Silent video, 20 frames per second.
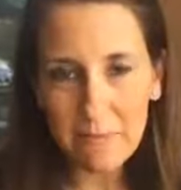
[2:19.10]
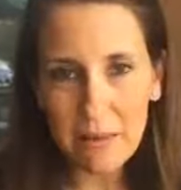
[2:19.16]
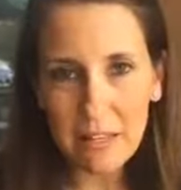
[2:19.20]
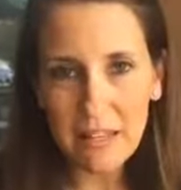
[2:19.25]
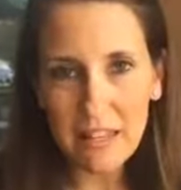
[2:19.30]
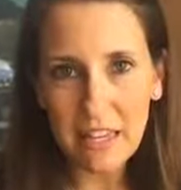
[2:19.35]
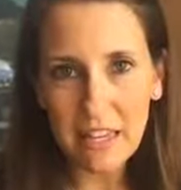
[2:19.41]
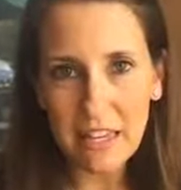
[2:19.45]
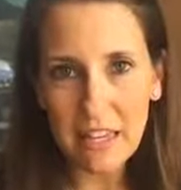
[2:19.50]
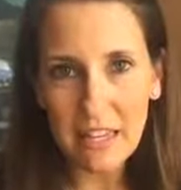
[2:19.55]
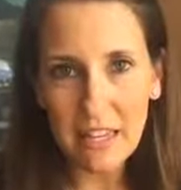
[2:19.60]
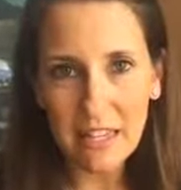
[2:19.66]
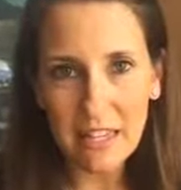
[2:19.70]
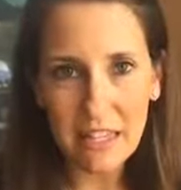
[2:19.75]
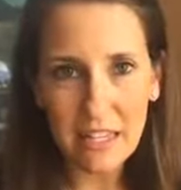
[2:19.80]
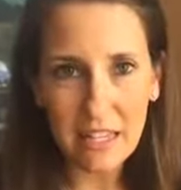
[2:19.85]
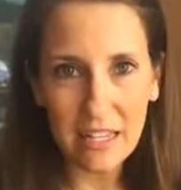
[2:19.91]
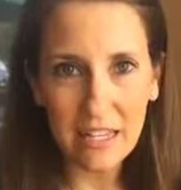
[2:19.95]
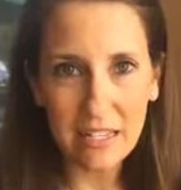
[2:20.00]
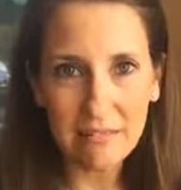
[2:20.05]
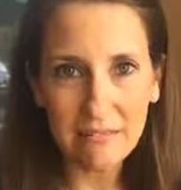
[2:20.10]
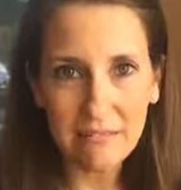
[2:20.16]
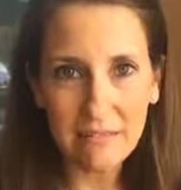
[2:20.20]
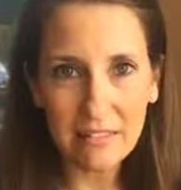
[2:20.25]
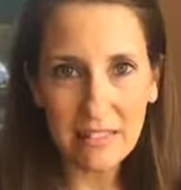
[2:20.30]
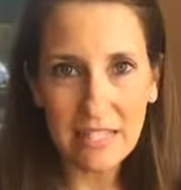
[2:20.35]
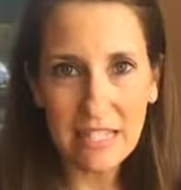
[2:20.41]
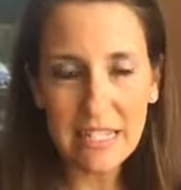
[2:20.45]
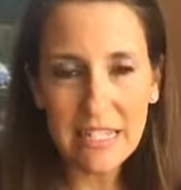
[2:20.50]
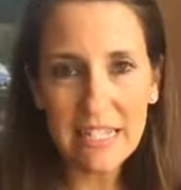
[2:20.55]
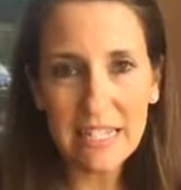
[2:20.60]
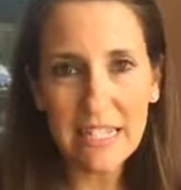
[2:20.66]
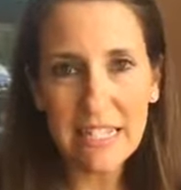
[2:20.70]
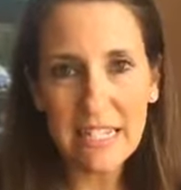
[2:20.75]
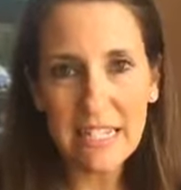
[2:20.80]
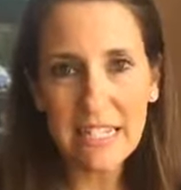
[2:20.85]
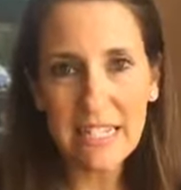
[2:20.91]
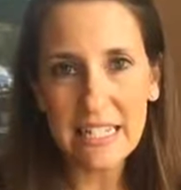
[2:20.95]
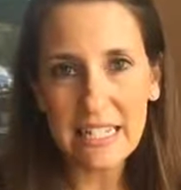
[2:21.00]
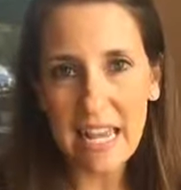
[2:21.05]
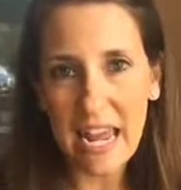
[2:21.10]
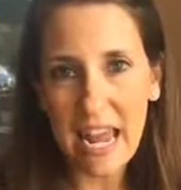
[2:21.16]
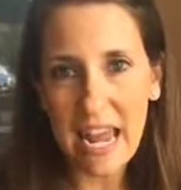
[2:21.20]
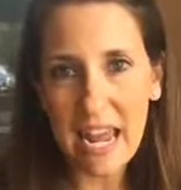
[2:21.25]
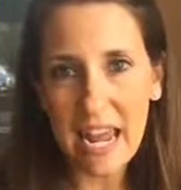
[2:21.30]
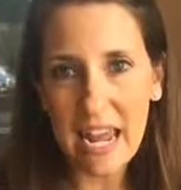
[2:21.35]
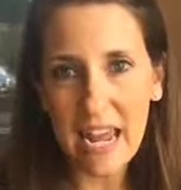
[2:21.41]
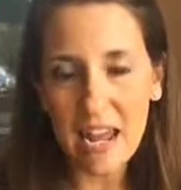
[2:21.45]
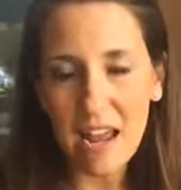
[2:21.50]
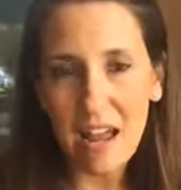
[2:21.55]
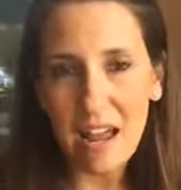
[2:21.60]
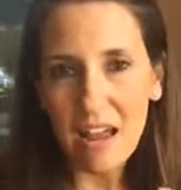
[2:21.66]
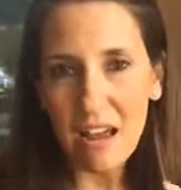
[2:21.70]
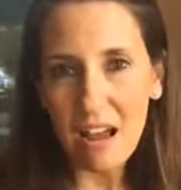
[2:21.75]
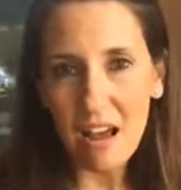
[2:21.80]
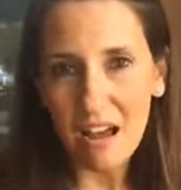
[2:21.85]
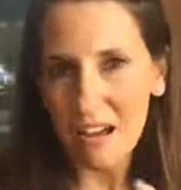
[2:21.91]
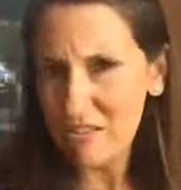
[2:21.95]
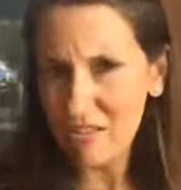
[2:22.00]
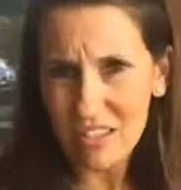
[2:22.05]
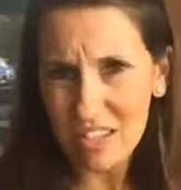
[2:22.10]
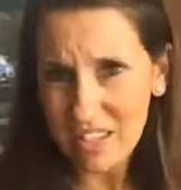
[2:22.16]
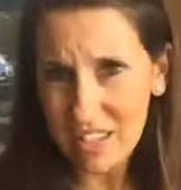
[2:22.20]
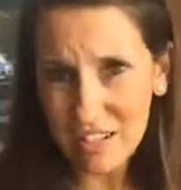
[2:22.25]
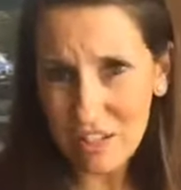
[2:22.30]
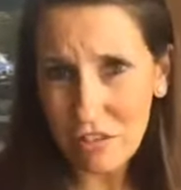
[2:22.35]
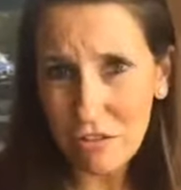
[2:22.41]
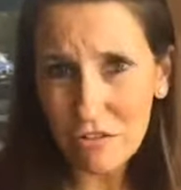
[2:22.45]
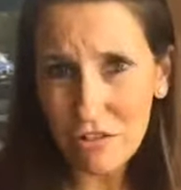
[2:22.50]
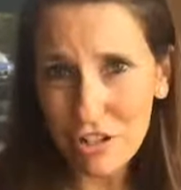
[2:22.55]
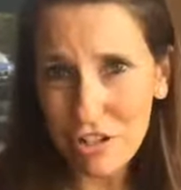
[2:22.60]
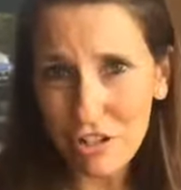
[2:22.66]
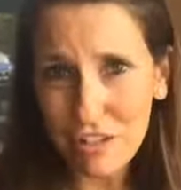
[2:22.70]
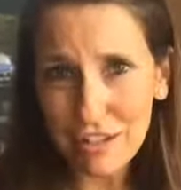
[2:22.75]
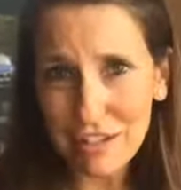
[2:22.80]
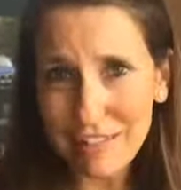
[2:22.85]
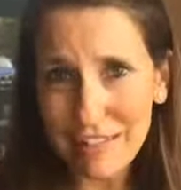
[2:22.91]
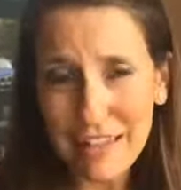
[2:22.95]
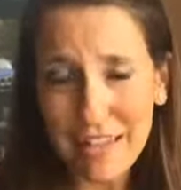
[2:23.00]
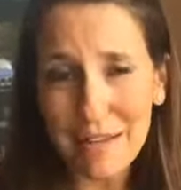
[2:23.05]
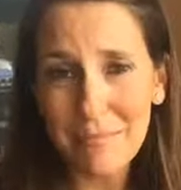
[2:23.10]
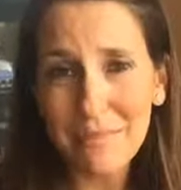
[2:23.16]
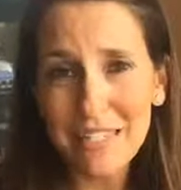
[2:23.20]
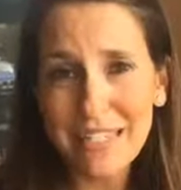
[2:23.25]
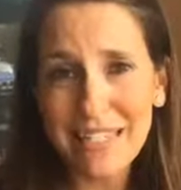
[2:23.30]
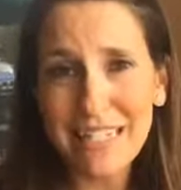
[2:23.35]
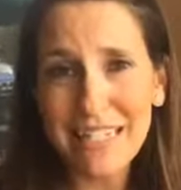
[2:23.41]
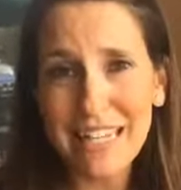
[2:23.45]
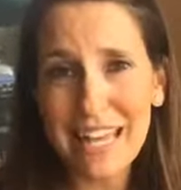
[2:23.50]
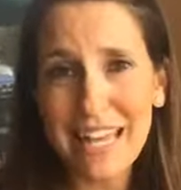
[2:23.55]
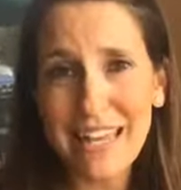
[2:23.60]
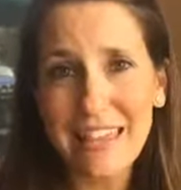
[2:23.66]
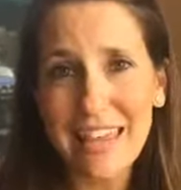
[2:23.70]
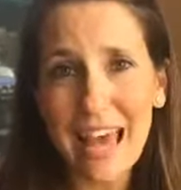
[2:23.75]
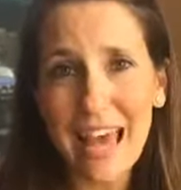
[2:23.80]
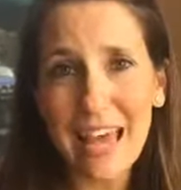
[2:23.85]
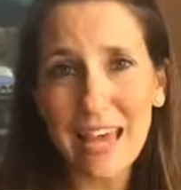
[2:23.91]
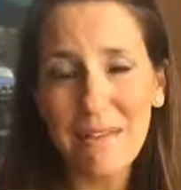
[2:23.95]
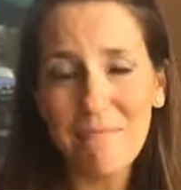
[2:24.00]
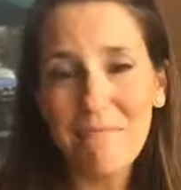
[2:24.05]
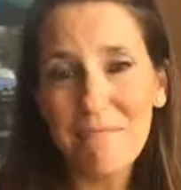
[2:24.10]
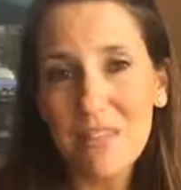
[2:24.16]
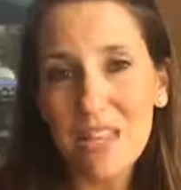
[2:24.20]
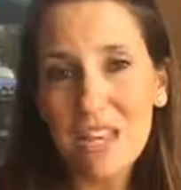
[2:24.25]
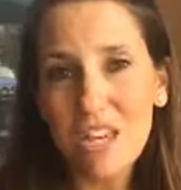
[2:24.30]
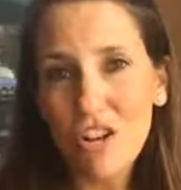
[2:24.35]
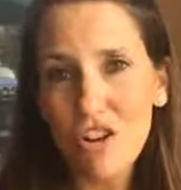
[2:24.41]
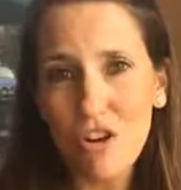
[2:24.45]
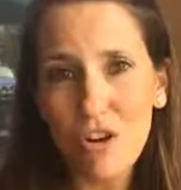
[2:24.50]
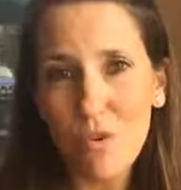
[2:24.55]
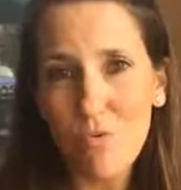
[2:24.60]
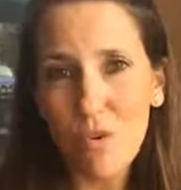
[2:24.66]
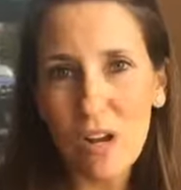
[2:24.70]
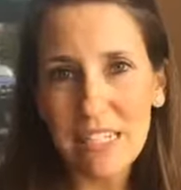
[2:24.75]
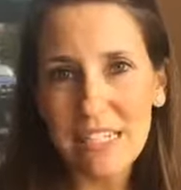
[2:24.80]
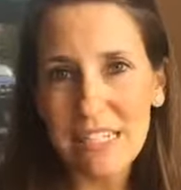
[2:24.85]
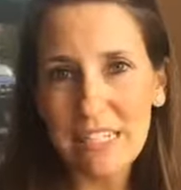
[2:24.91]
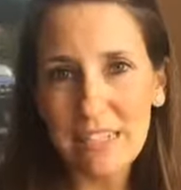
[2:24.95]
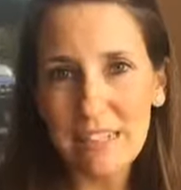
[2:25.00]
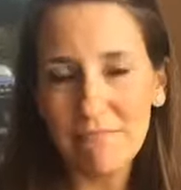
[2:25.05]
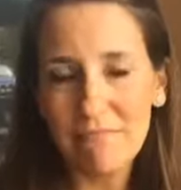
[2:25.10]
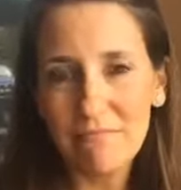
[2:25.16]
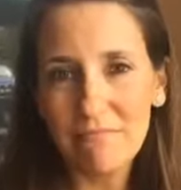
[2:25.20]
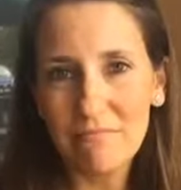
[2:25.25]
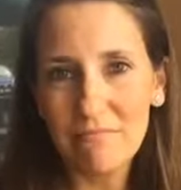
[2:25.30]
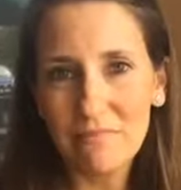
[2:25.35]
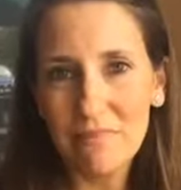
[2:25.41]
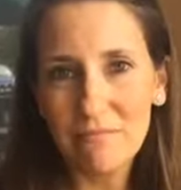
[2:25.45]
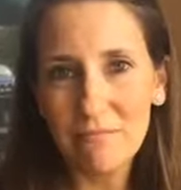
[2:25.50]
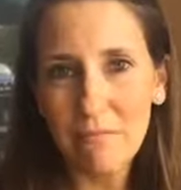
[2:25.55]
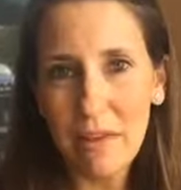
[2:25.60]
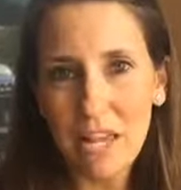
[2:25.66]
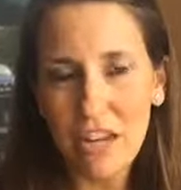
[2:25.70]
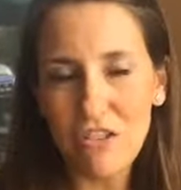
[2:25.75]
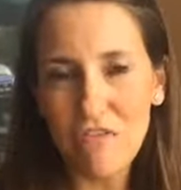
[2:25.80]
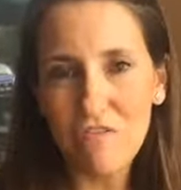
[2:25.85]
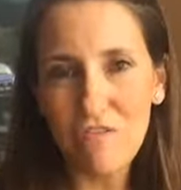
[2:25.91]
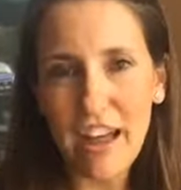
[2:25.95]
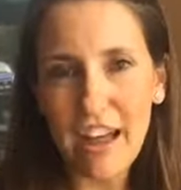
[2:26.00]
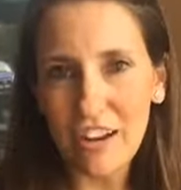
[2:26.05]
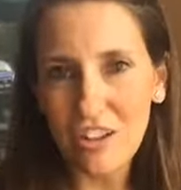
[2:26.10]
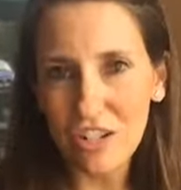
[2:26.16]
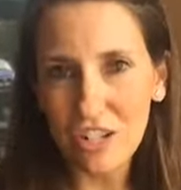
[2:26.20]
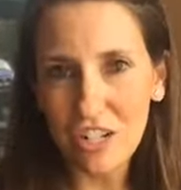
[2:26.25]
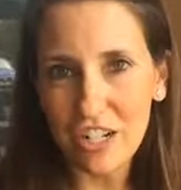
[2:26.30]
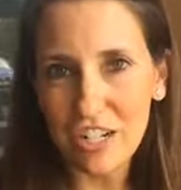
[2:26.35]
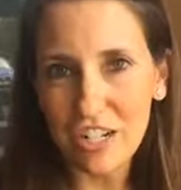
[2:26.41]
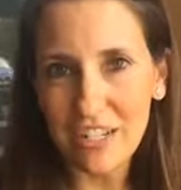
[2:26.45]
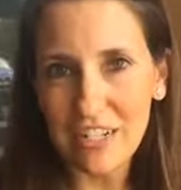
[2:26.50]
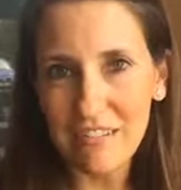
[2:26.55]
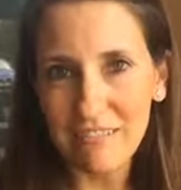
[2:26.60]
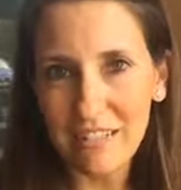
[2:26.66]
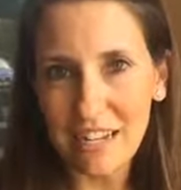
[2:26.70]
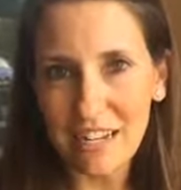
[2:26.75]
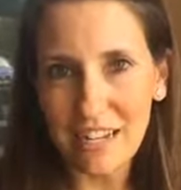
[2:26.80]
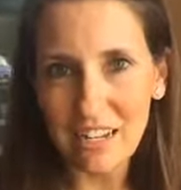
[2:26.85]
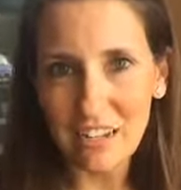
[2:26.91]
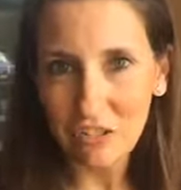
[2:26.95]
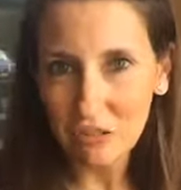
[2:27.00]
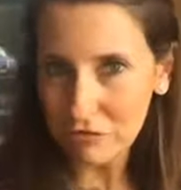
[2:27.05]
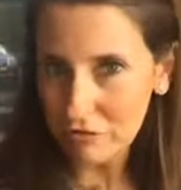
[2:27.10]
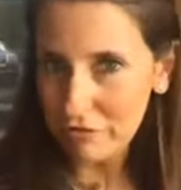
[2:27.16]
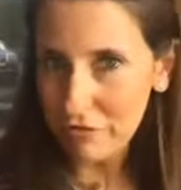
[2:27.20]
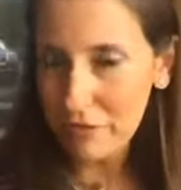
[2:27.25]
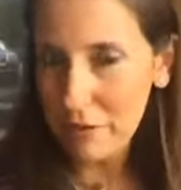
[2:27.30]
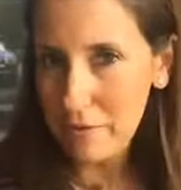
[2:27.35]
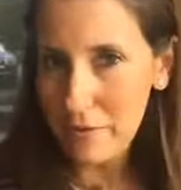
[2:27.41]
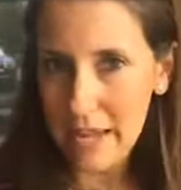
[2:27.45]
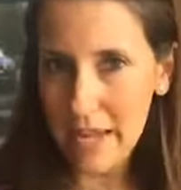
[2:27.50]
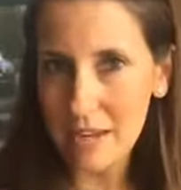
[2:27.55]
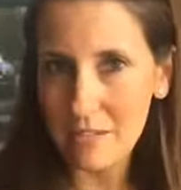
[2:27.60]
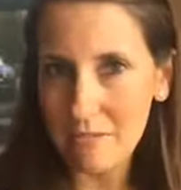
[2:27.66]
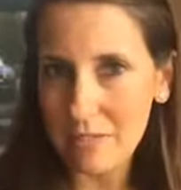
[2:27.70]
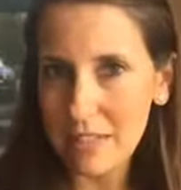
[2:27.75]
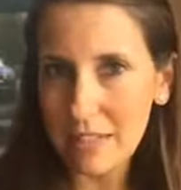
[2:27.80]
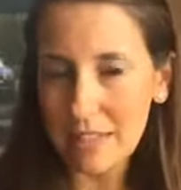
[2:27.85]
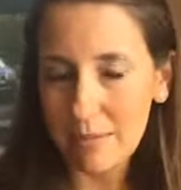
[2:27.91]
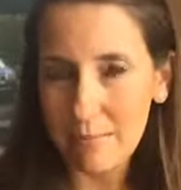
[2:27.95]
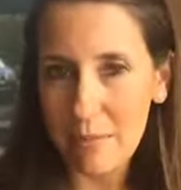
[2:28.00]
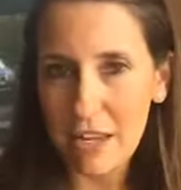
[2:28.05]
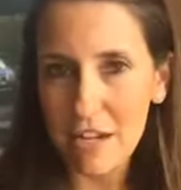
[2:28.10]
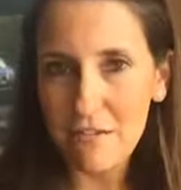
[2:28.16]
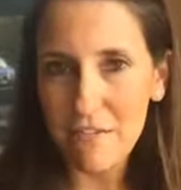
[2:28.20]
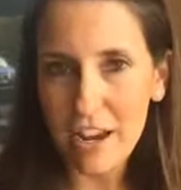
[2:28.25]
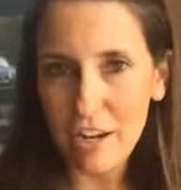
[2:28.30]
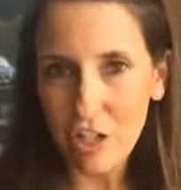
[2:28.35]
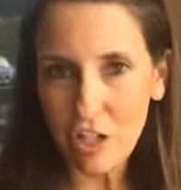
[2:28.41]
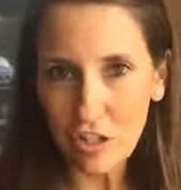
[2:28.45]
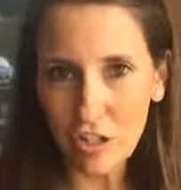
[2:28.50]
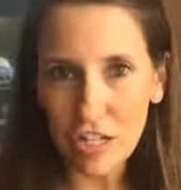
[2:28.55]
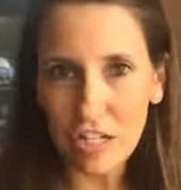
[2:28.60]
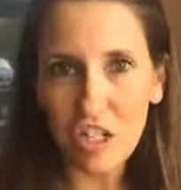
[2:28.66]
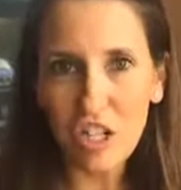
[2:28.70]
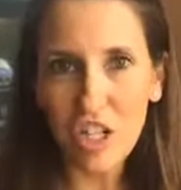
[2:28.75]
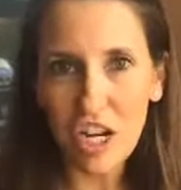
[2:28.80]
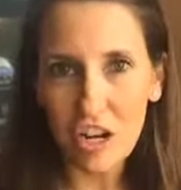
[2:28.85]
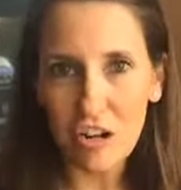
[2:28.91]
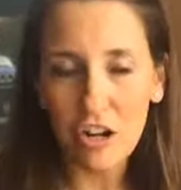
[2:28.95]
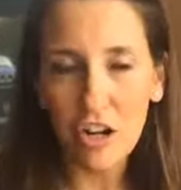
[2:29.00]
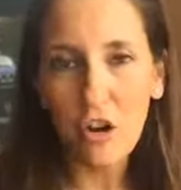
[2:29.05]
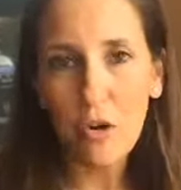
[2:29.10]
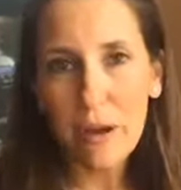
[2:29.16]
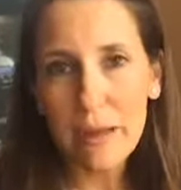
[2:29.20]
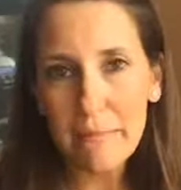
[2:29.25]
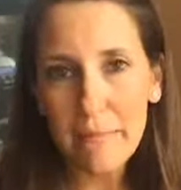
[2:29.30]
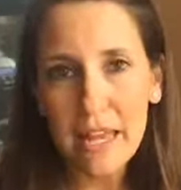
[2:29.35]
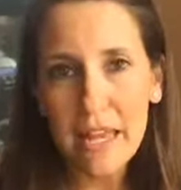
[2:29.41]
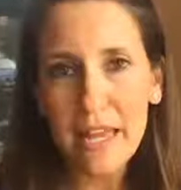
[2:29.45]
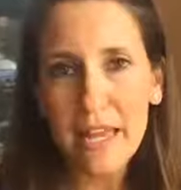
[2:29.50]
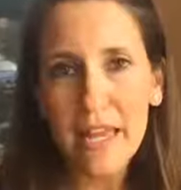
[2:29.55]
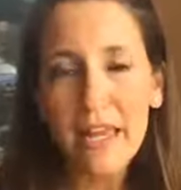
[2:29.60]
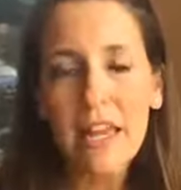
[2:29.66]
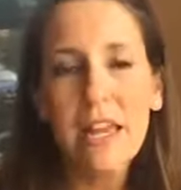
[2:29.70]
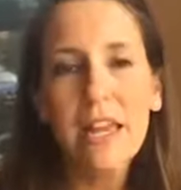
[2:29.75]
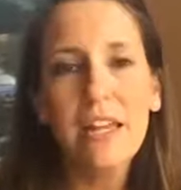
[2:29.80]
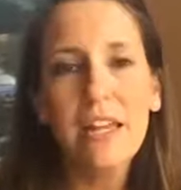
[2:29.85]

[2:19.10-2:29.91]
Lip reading: but the list did say, the disclosure claim did say that, you know, it wasn't manufactured in a gluten-free way. It was manufactured on shared equipment.